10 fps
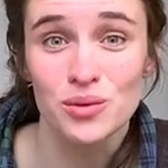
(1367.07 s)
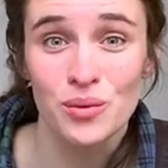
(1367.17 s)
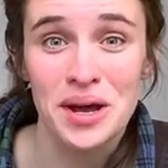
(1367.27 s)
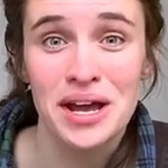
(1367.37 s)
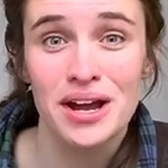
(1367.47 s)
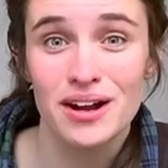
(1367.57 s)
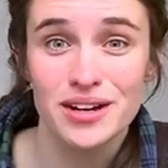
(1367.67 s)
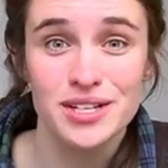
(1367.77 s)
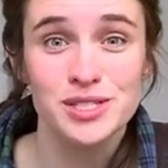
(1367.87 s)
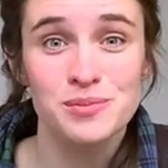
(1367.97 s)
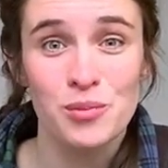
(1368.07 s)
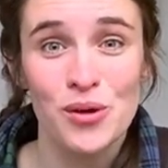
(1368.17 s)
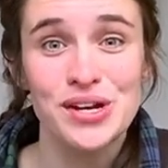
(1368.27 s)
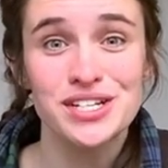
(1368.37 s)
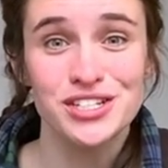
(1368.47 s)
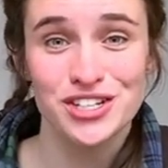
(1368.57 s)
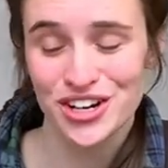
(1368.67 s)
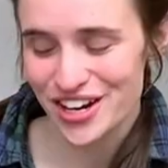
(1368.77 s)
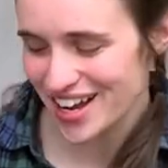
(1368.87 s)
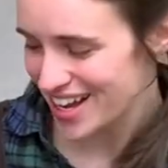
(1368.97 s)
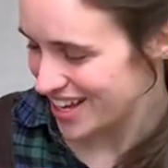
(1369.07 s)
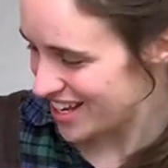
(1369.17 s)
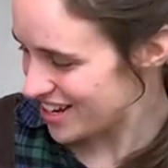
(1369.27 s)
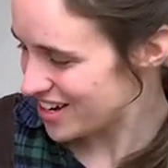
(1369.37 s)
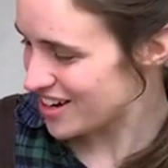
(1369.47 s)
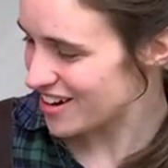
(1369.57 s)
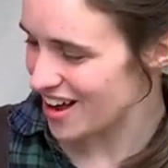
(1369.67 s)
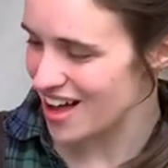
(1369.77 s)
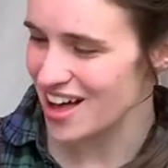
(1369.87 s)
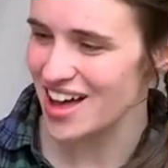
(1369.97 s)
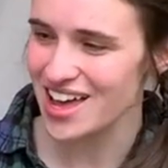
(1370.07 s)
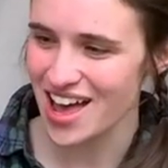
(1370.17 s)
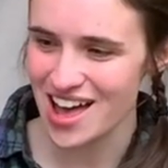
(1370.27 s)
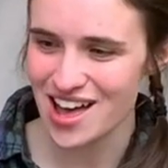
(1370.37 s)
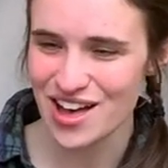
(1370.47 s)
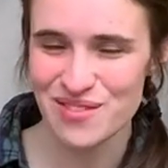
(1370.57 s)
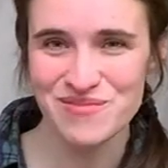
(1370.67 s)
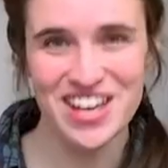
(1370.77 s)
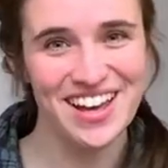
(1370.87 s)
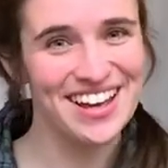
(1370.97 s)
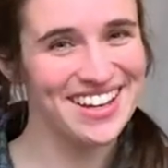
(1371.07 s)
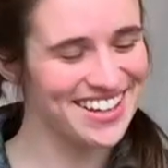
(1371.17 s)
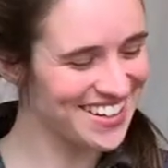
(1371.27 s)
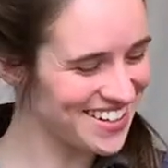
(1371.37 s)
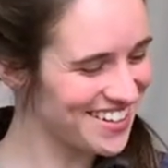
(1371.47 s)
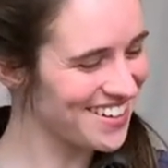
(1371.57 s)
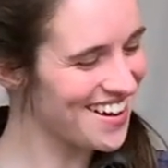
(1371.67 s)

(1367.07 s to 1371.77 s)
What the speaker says: Where is Pointer? Here I am, here